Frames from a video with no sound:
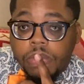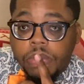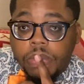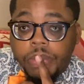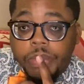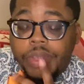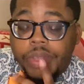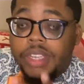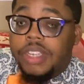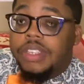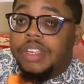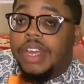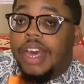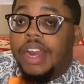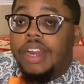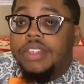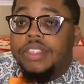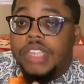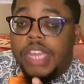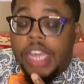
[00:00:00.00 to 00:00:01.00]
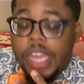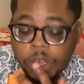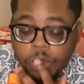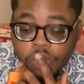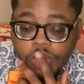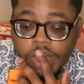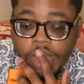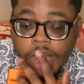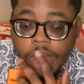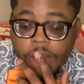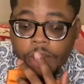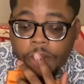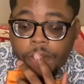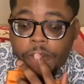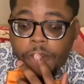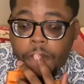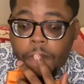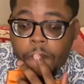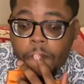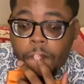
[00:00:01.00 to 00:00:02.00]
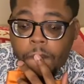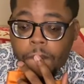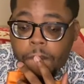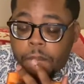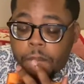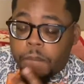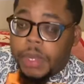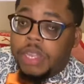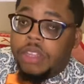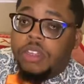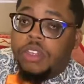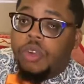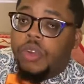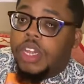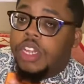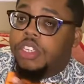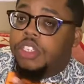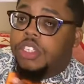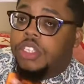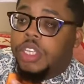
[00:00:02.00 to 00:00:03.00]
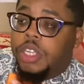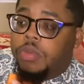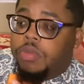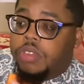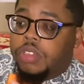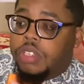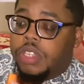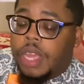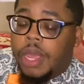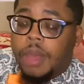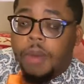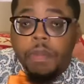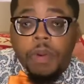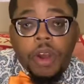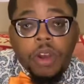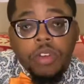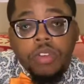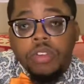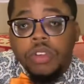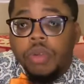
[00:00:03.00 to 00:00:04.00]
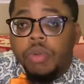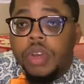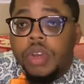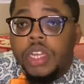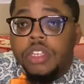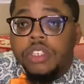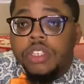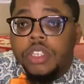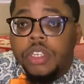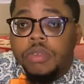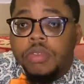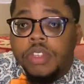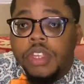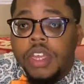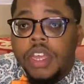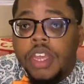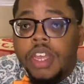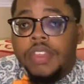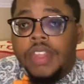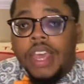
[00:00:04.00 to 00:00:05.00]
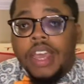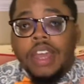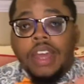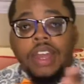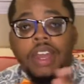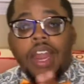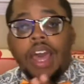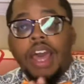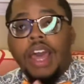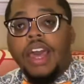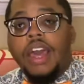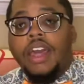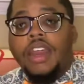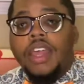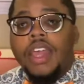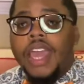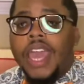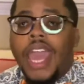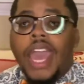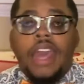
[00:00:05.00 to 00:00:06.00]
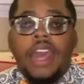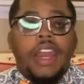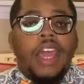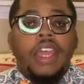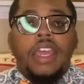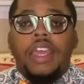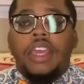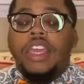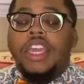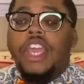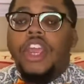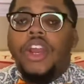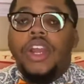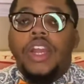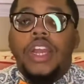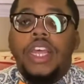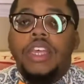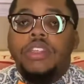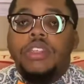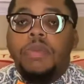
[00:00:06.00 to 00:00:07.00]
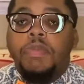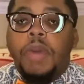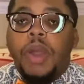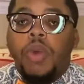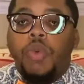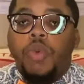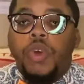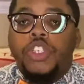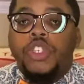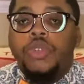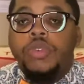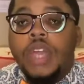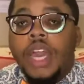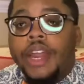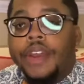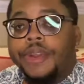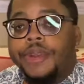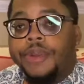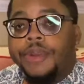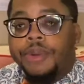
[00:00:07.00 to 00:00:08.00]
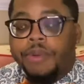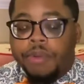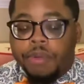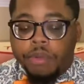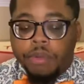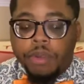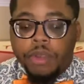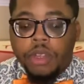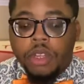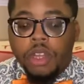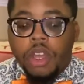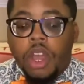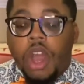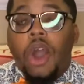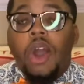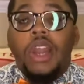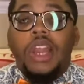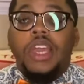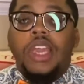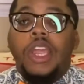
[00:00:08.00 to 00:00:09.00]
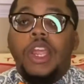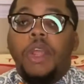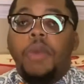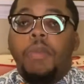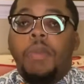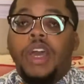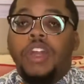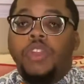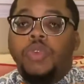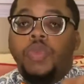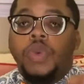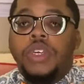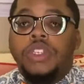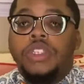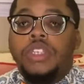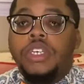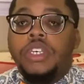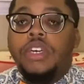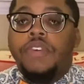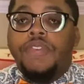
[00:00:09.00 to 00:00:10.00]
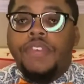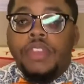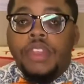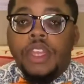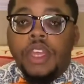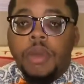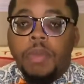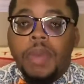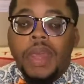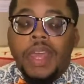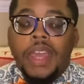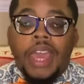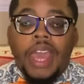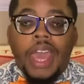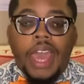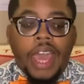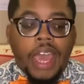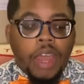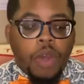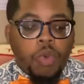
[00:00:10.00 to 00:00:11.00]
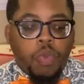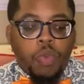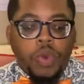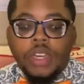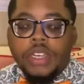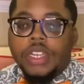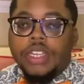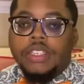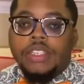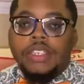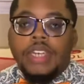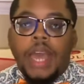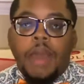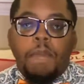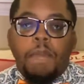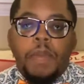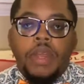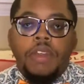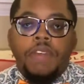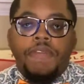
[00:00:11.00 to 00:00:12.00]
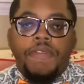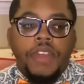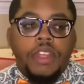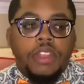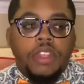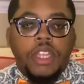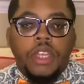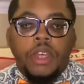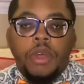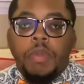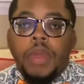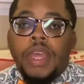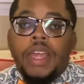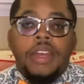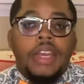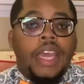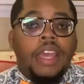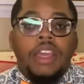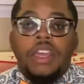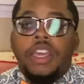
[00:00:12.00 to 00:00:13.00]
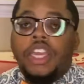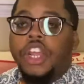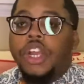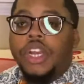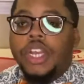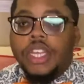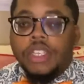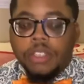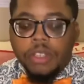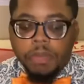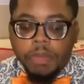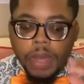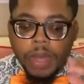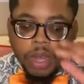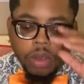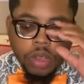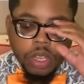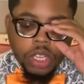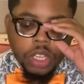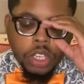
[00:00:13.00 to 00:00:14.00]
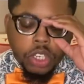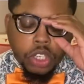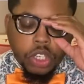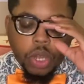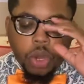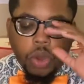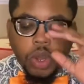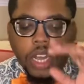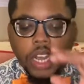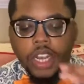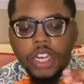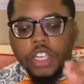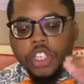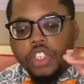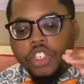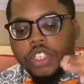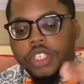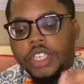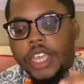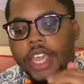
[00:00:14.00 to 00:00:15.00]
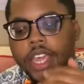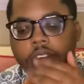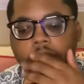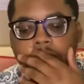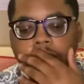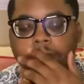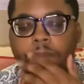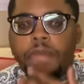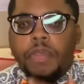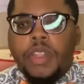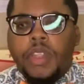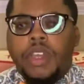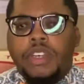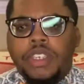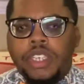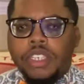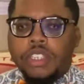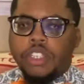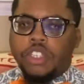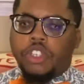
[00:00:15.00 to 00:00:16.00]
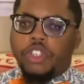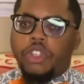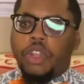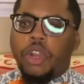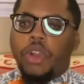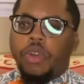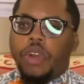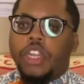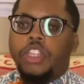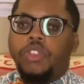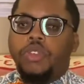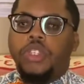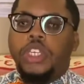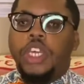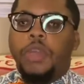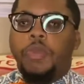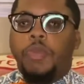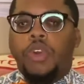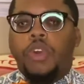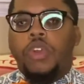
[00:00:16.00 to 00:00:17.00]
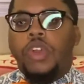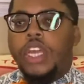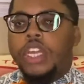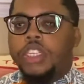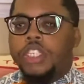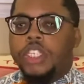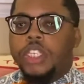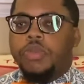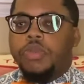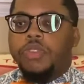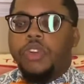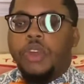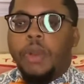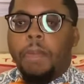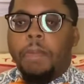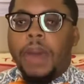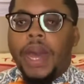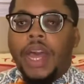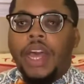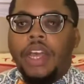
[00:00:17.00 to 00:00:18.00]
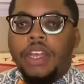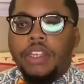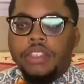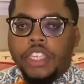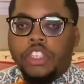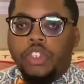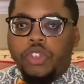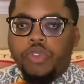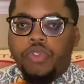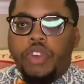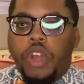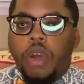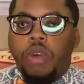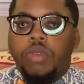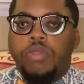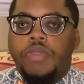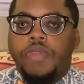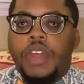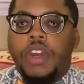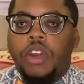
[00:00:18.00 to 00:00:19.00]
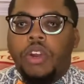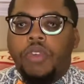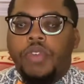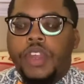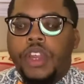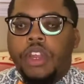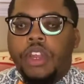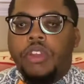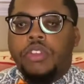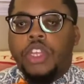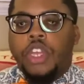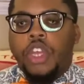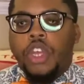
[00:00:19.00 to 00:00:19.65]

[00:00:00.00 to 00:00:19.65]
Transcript: Because a lot of times we have business relationships and personal relationships that collide and they can care less about what you got to do. All they care about is what's good for them and what does not benefit them, they can care less about. So understanding does the circle that you keep or the relationships or the bonds that you've cultivated over years,